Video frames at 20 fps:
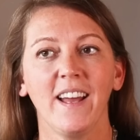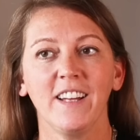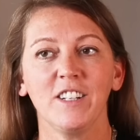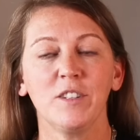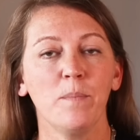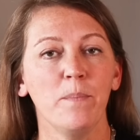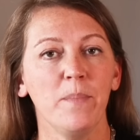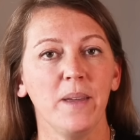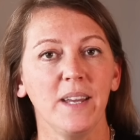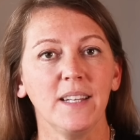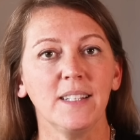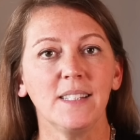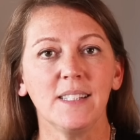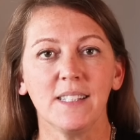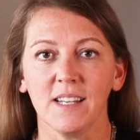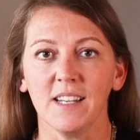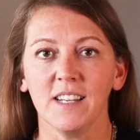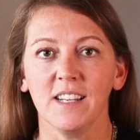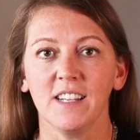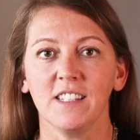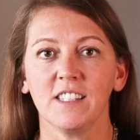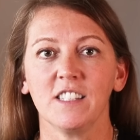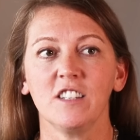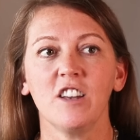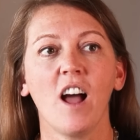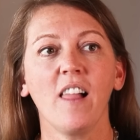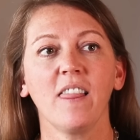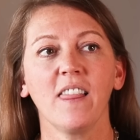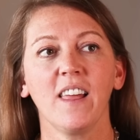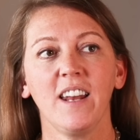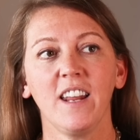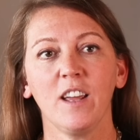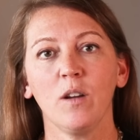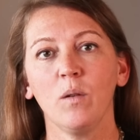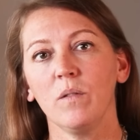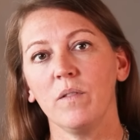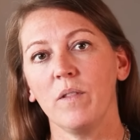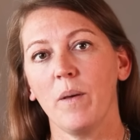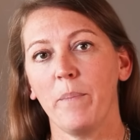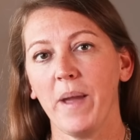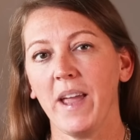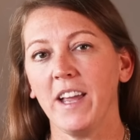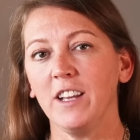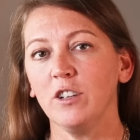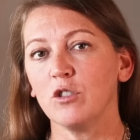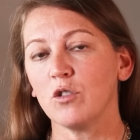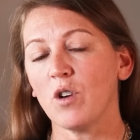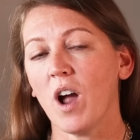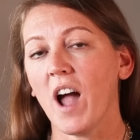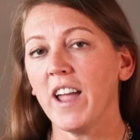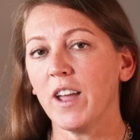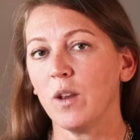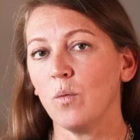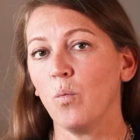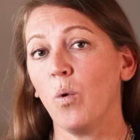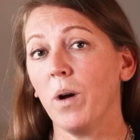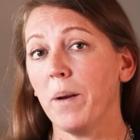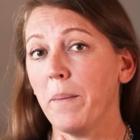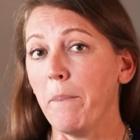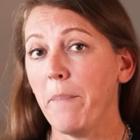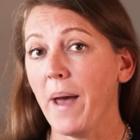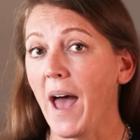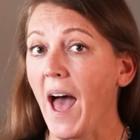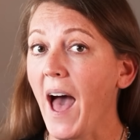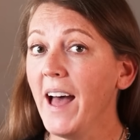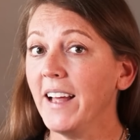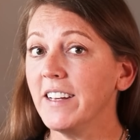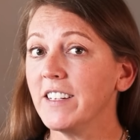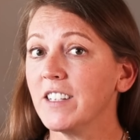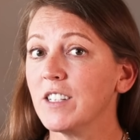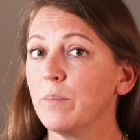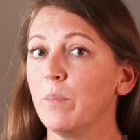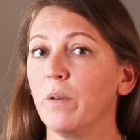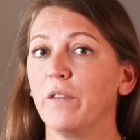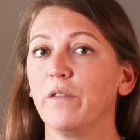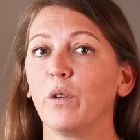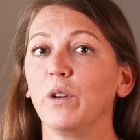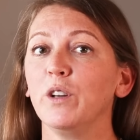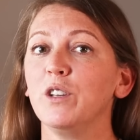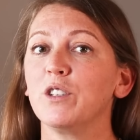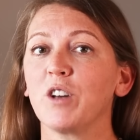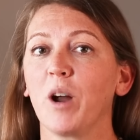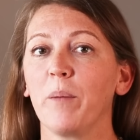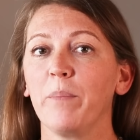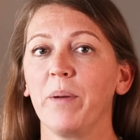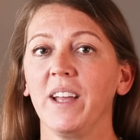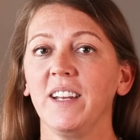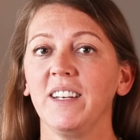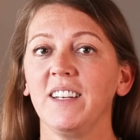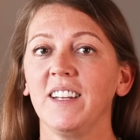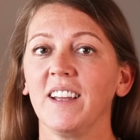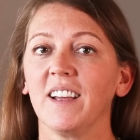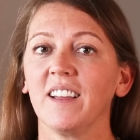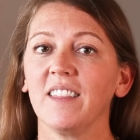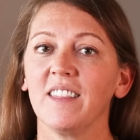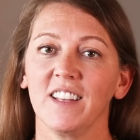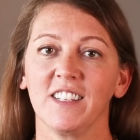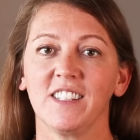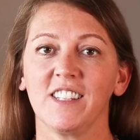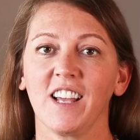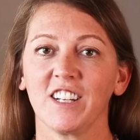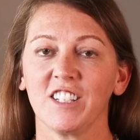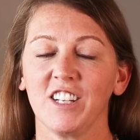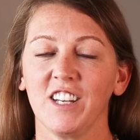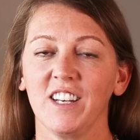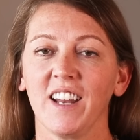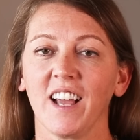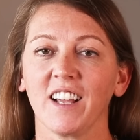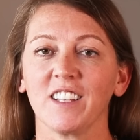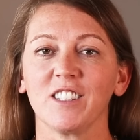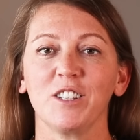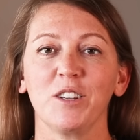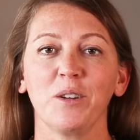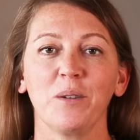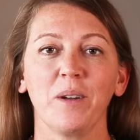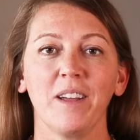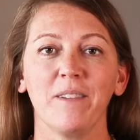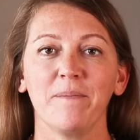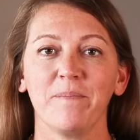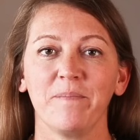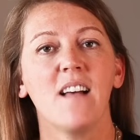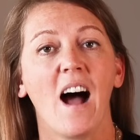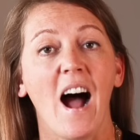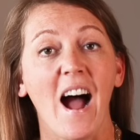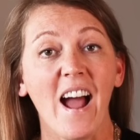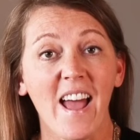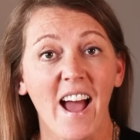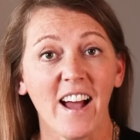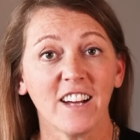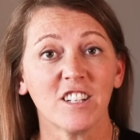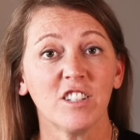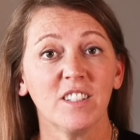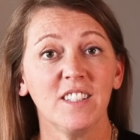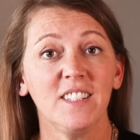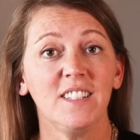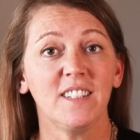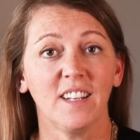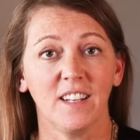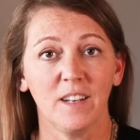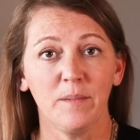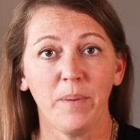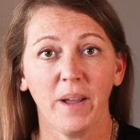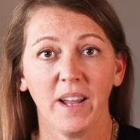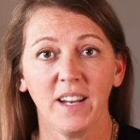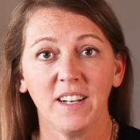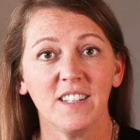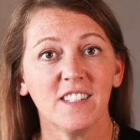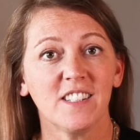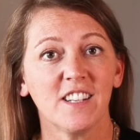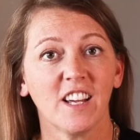edge means is not letting the paint dry in one patch before you start painting the section next to it. I actually did paint in